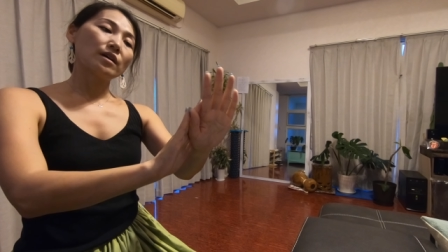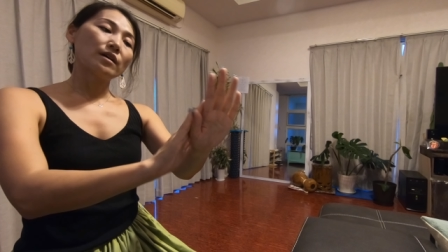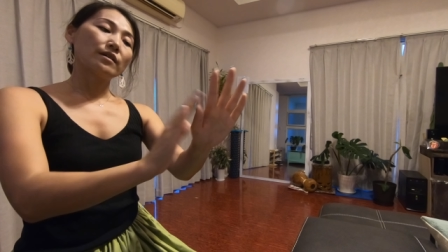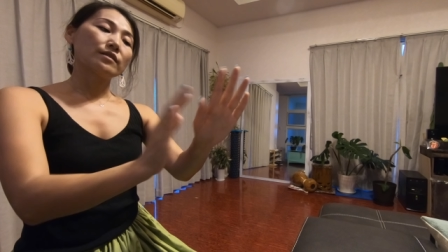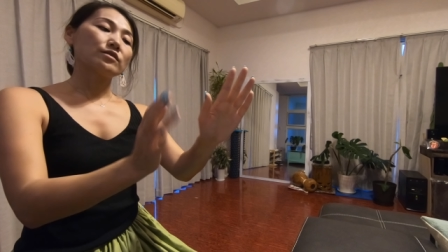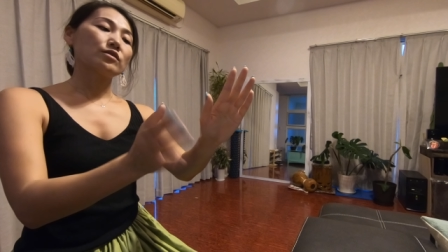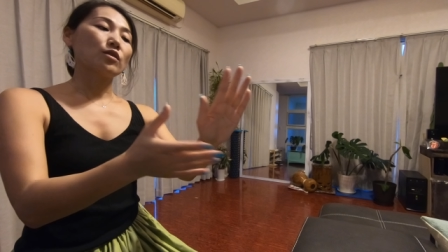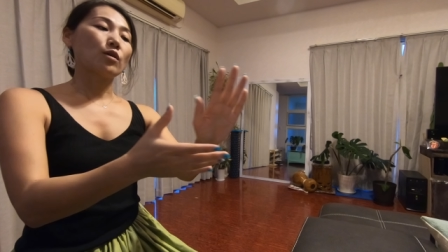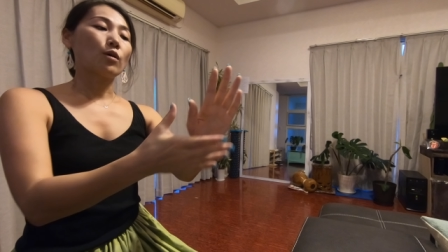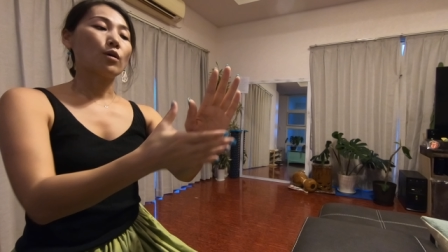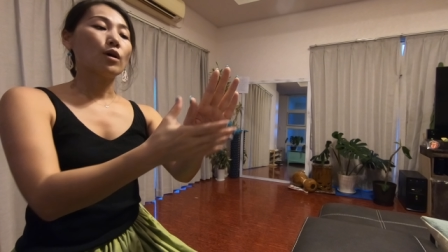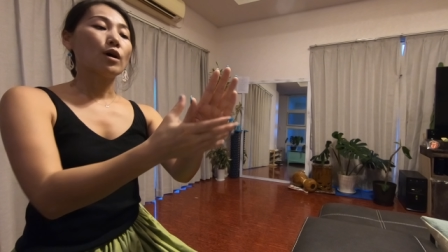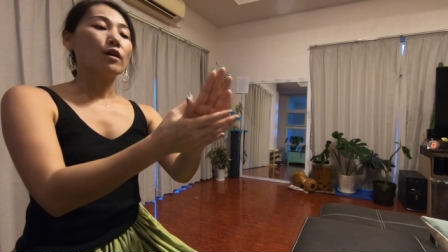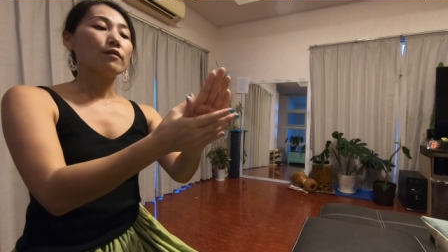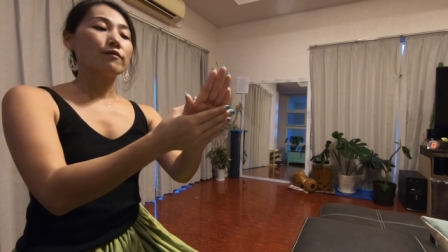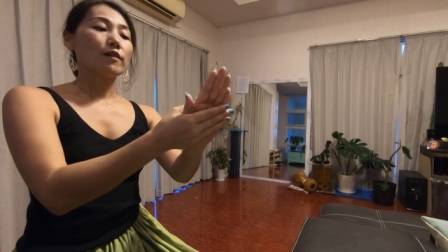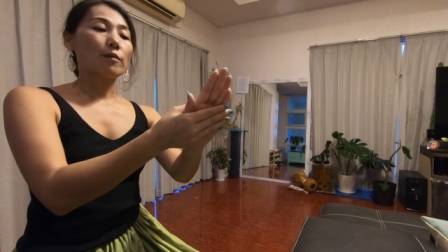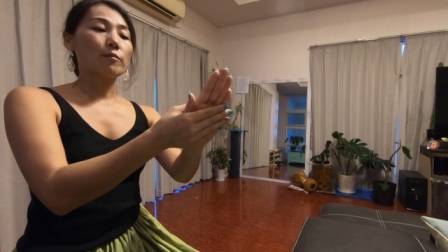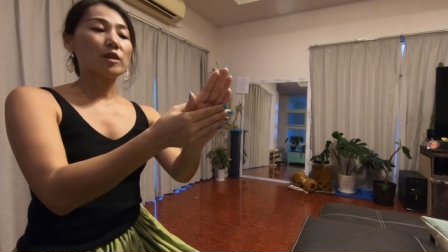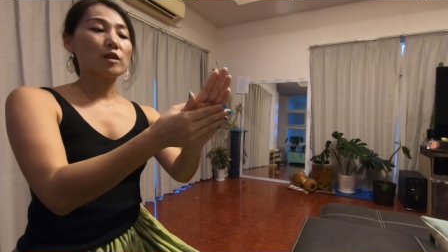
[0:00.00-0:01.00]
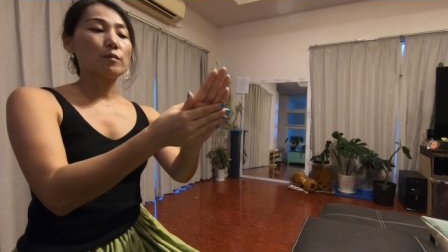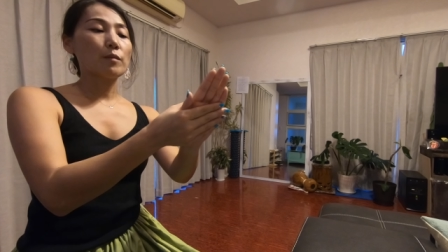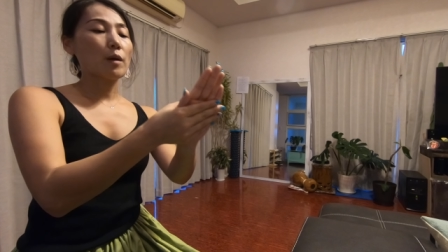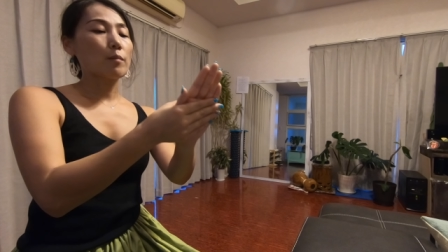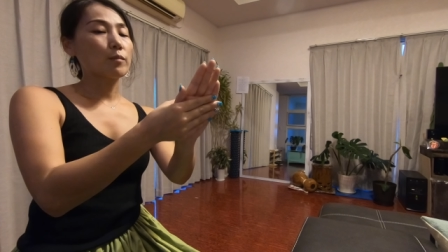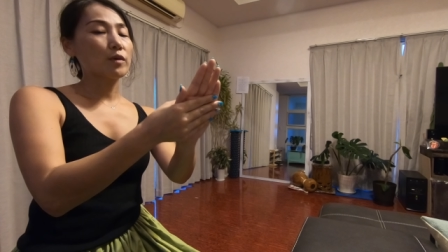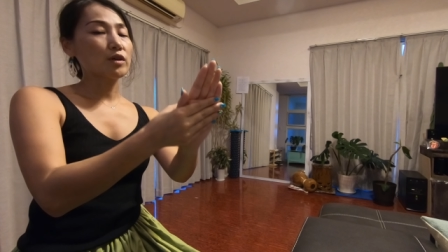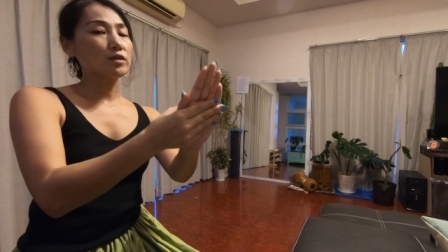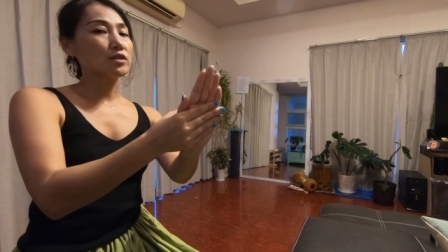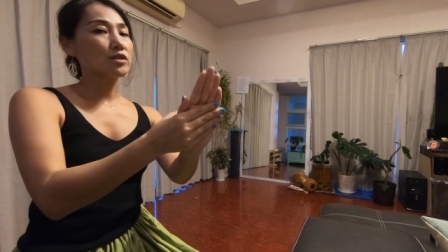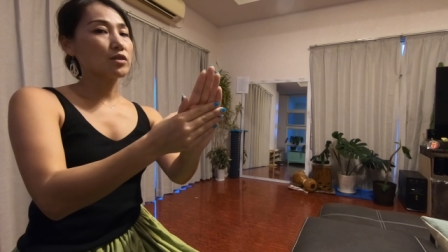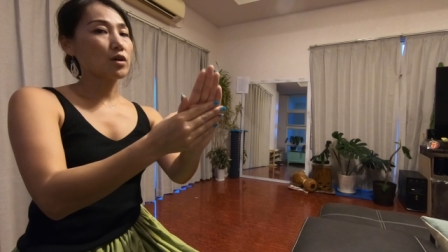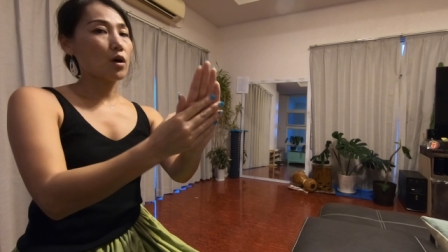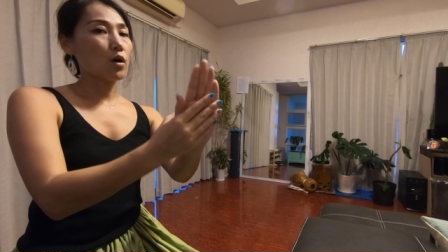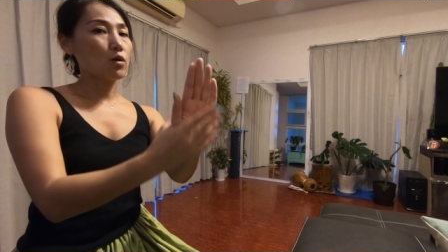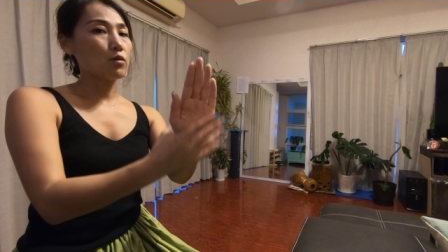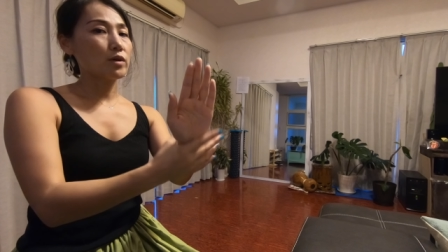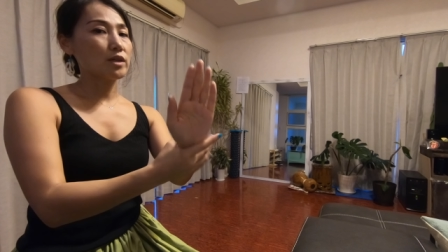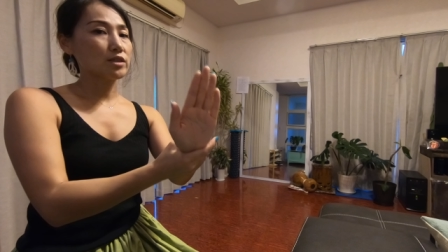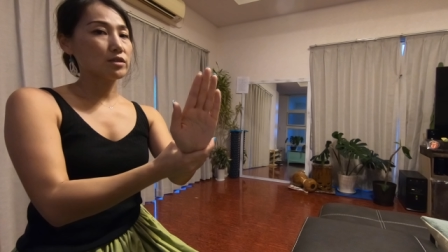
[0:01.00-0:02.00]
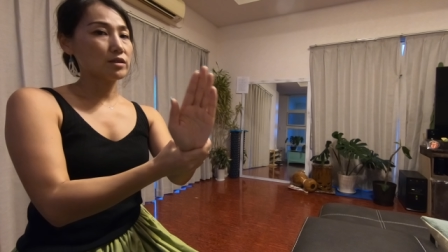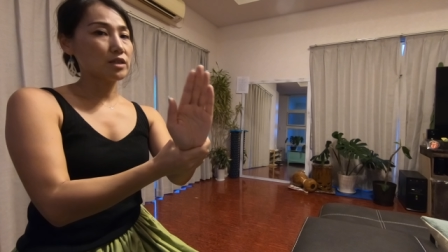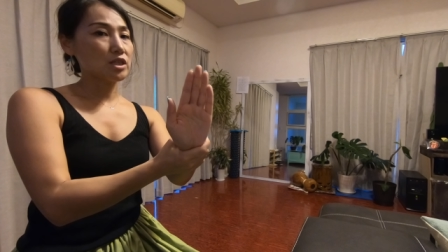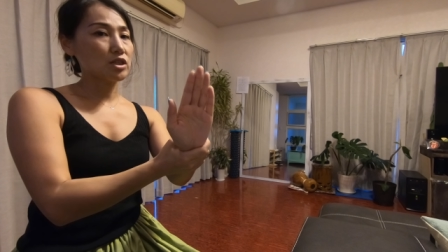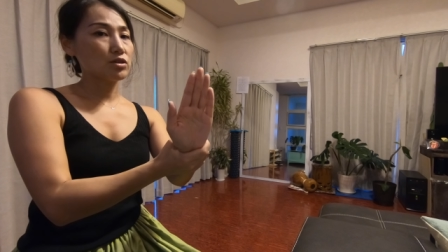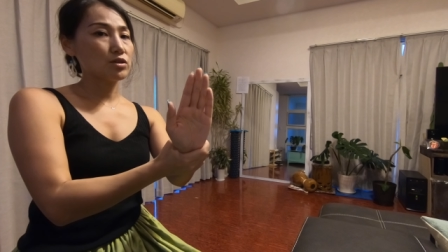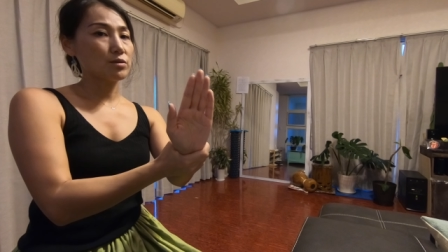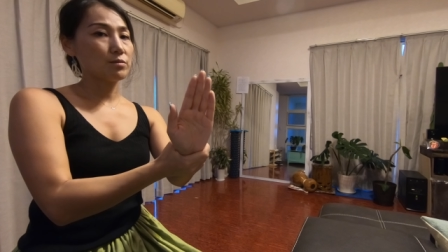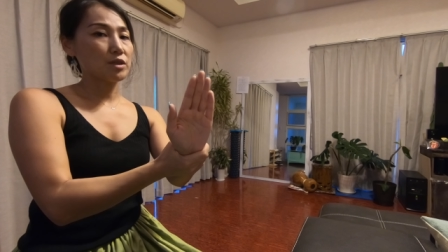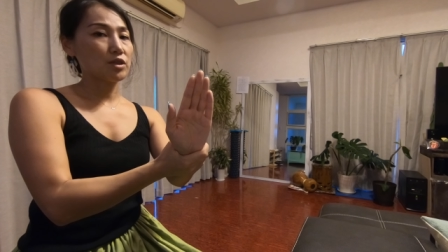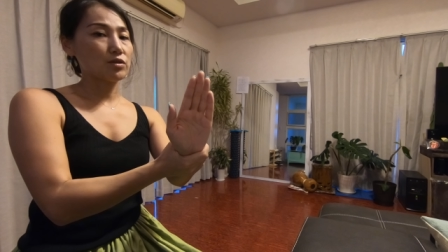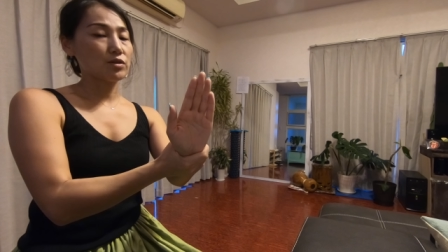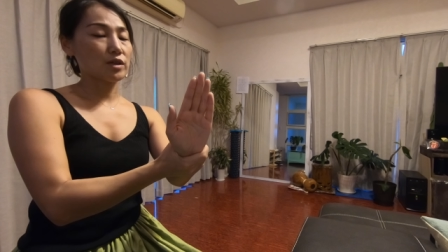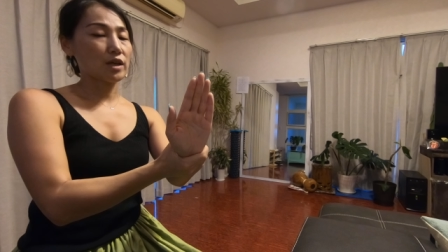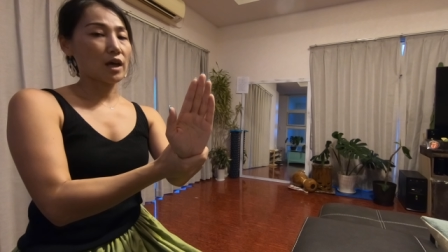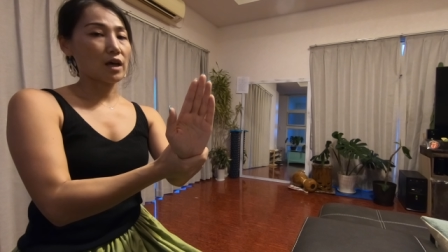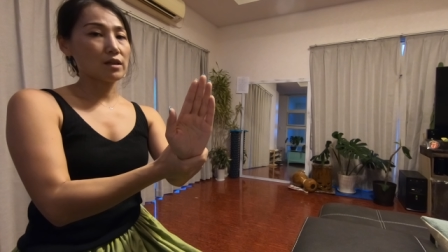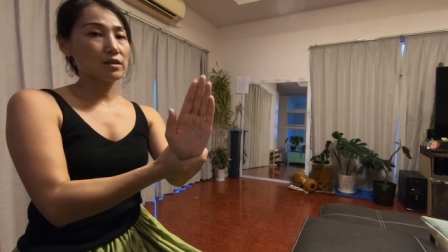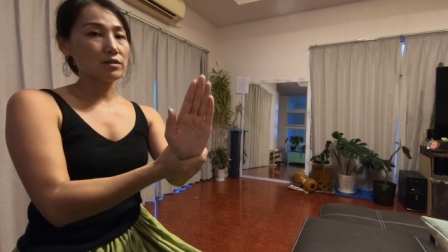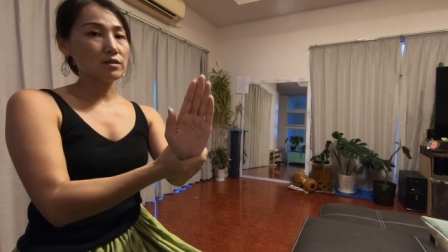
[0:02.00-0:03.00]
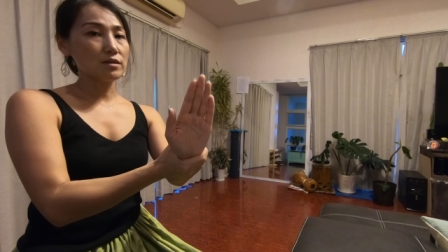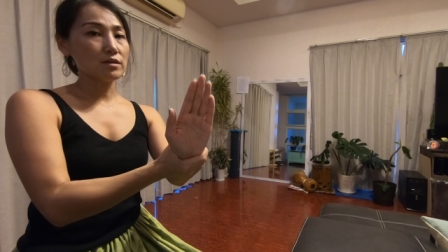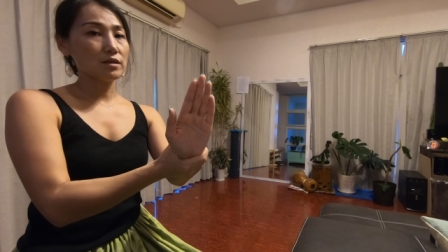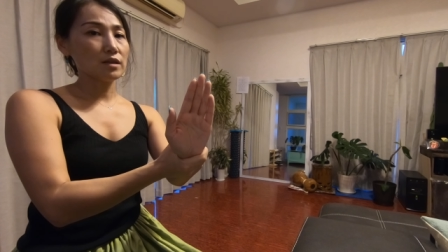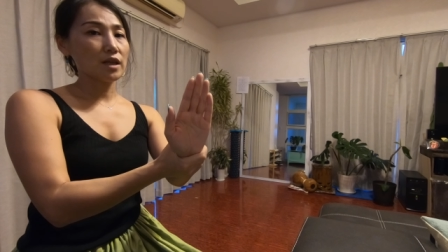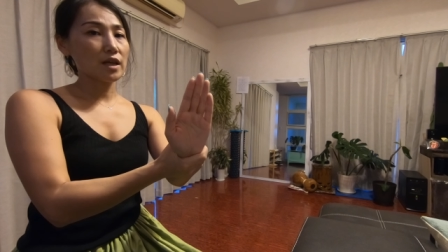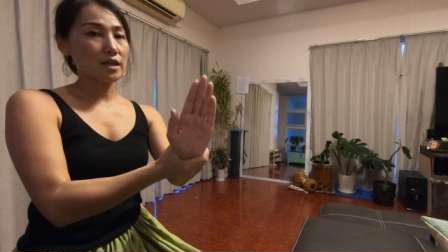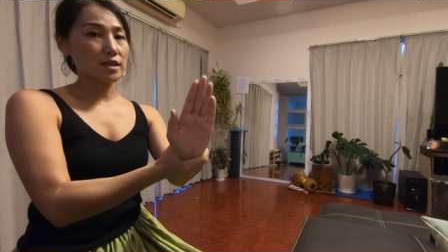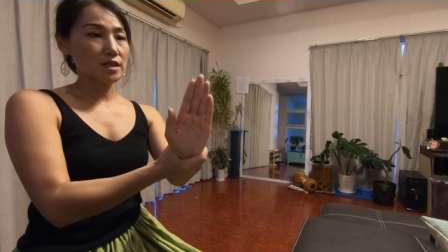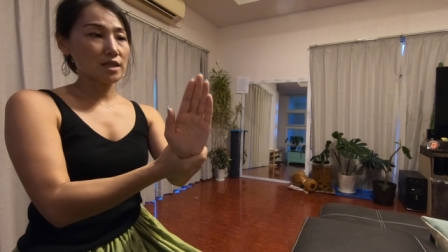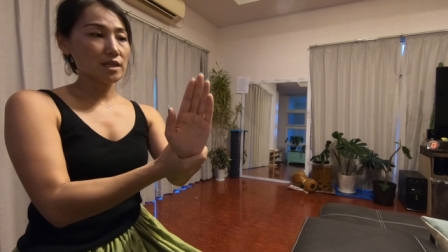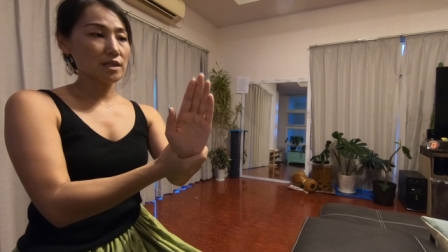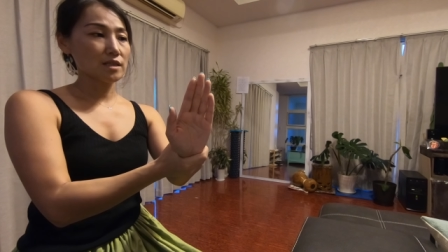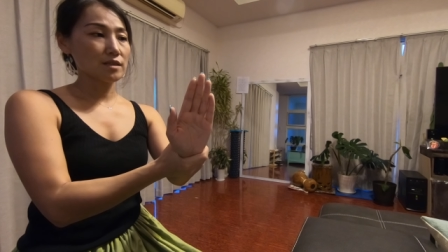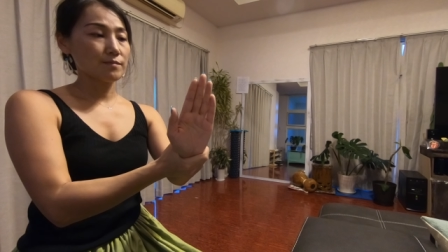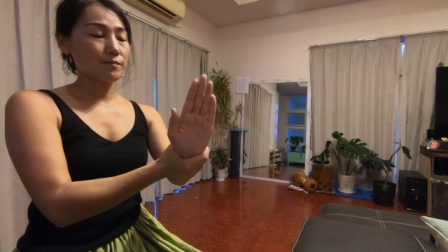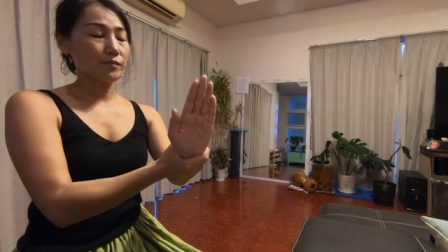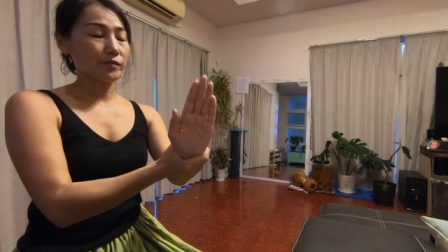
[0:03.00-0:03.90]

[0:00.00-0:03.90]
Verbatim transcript: So family members always need to be together like this.